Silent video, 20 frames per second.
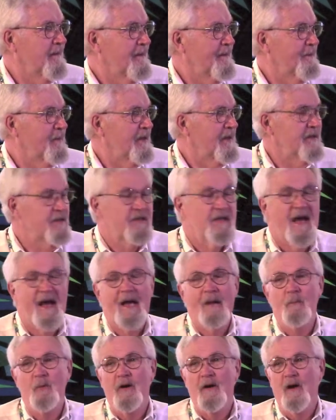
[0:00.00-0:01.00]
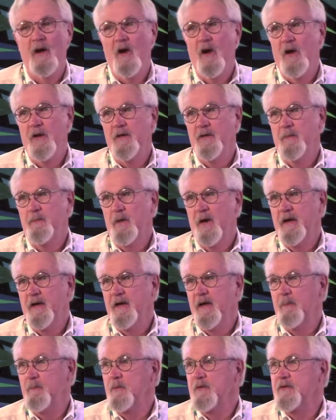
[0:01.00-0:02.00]
But as time went on, the
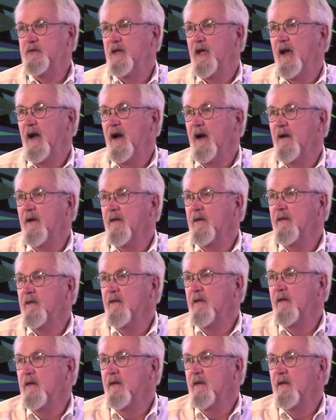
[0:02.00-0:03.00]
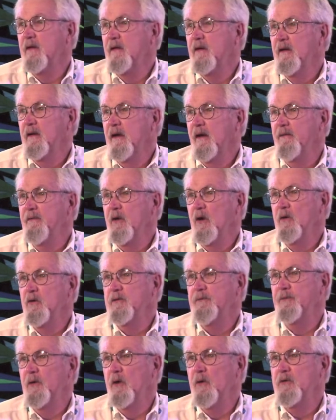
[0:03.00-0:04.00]
breakup was there. And
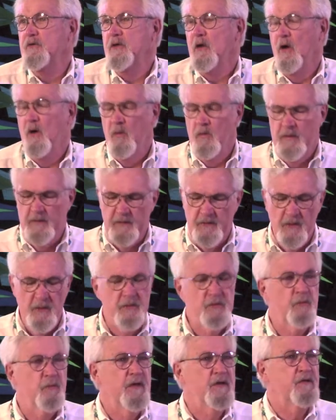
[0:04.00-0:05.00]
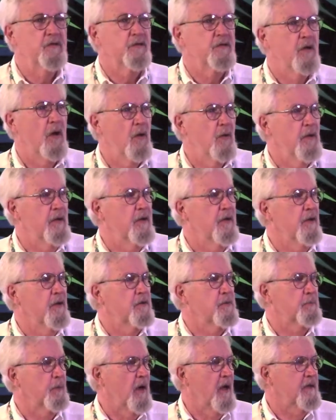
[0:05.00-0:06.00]
those folks holding to those rituals, holding to
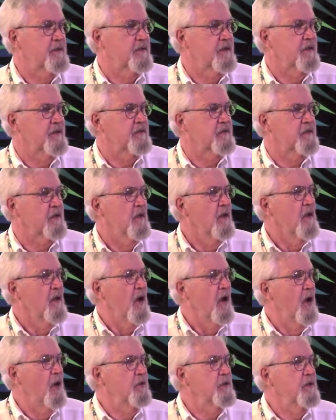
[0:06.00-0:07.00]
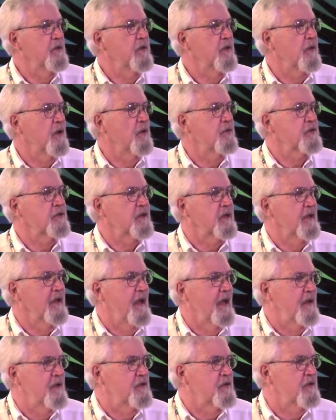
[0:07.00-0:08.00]
those processes, holding to those
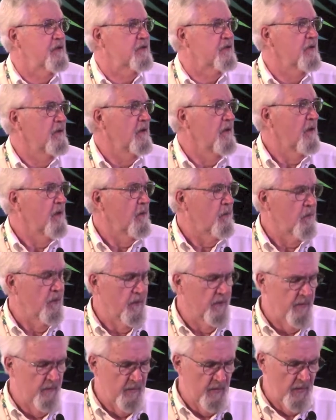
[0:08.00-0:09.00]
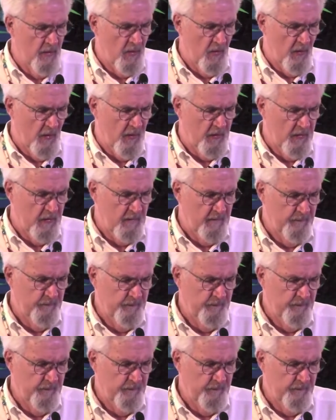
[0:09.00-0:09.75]
occasions were in the minority.